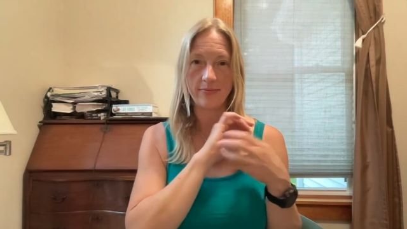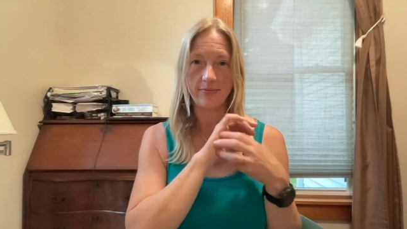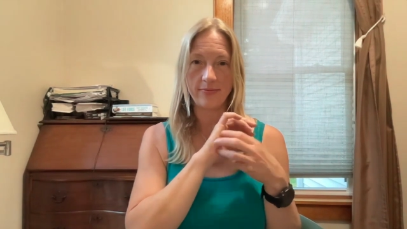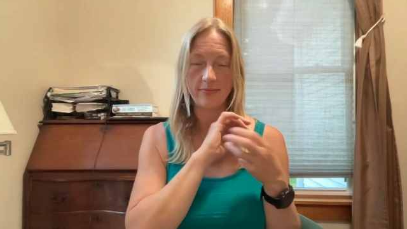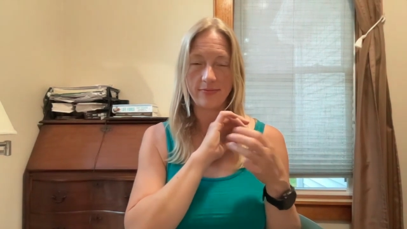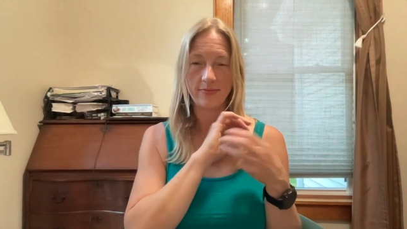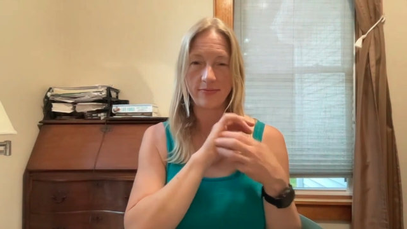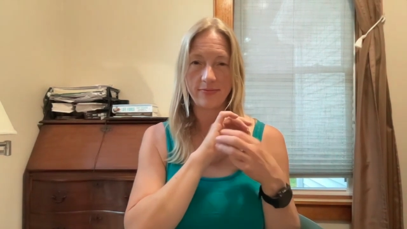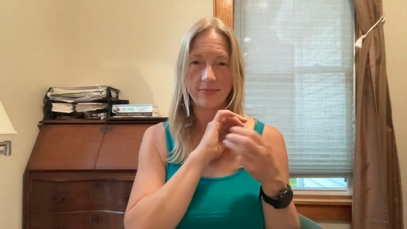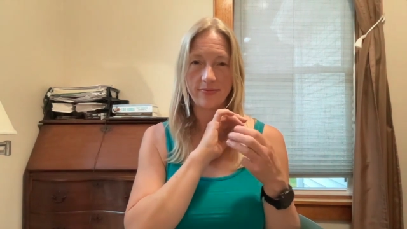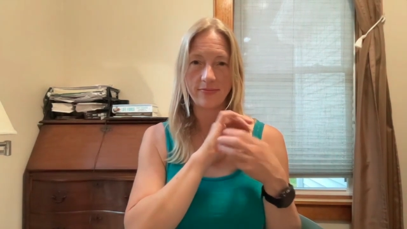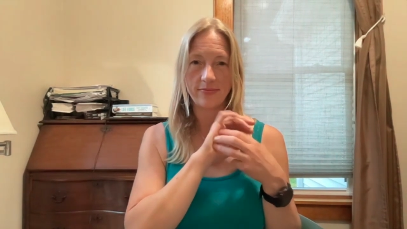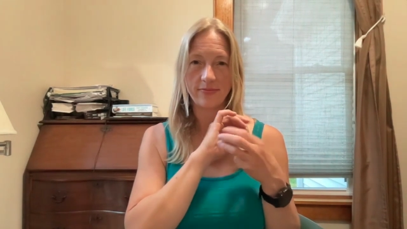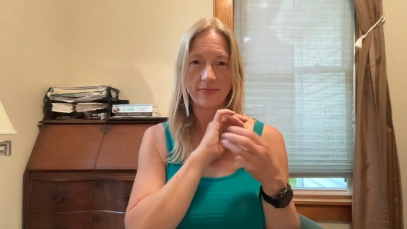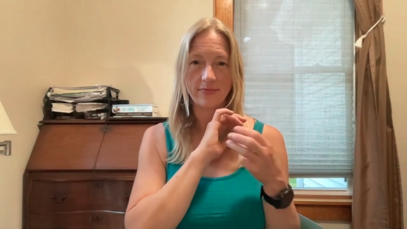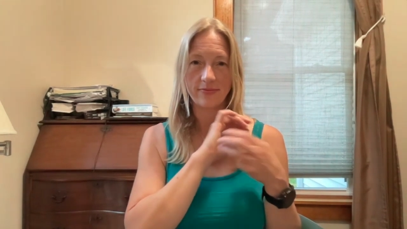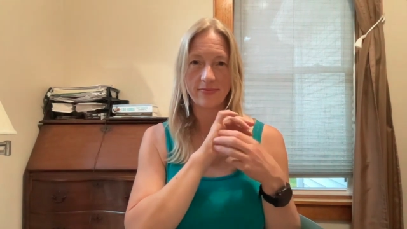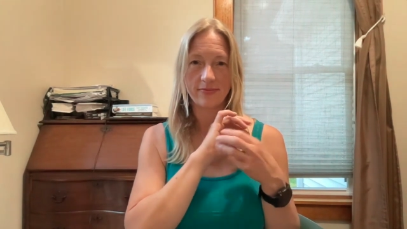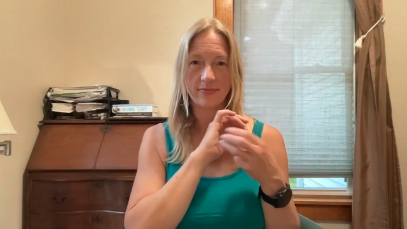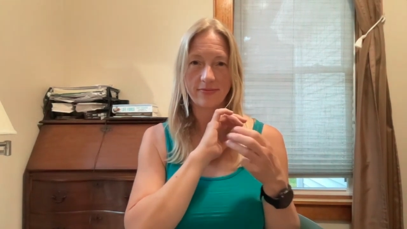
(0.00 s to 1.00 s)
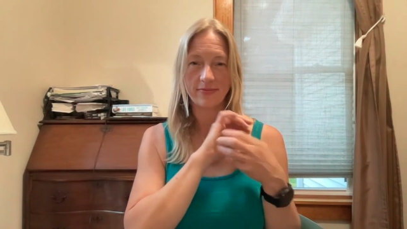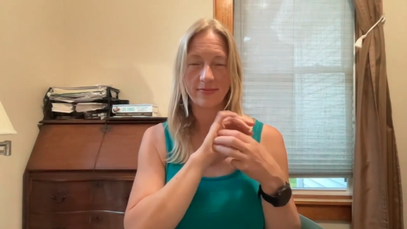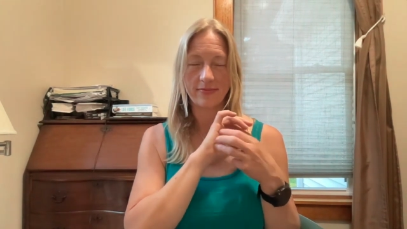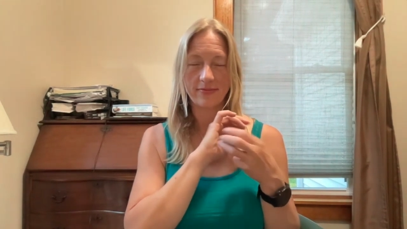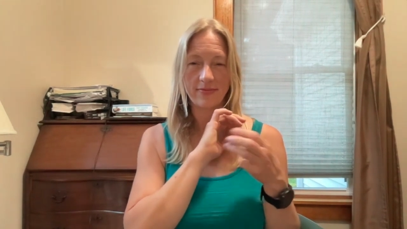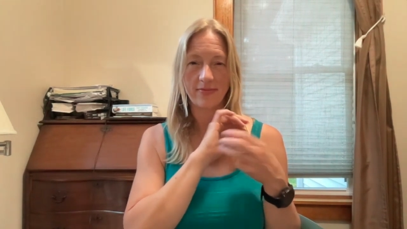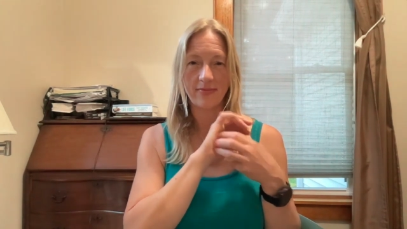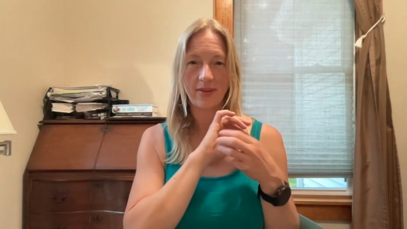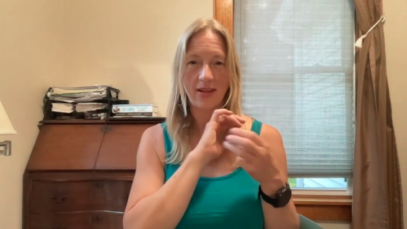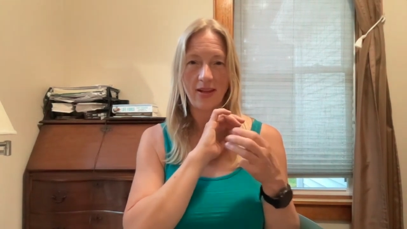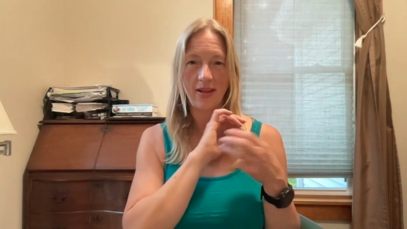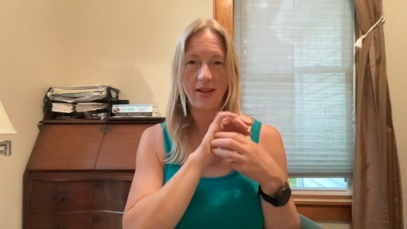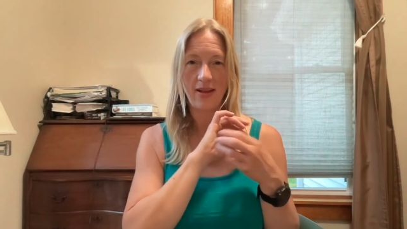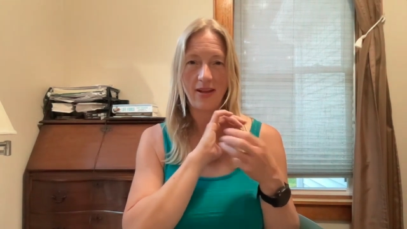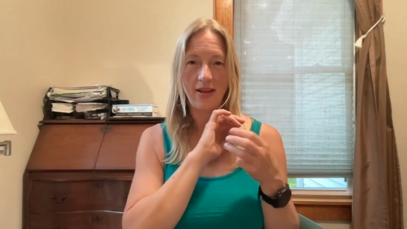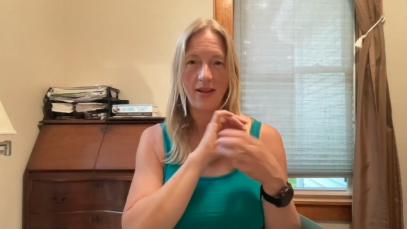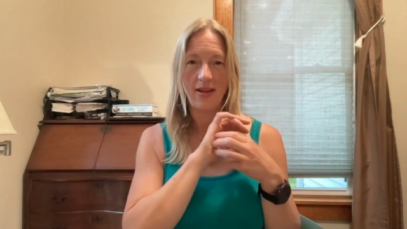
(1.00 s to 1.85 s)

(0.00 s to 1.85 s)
(no one is talking)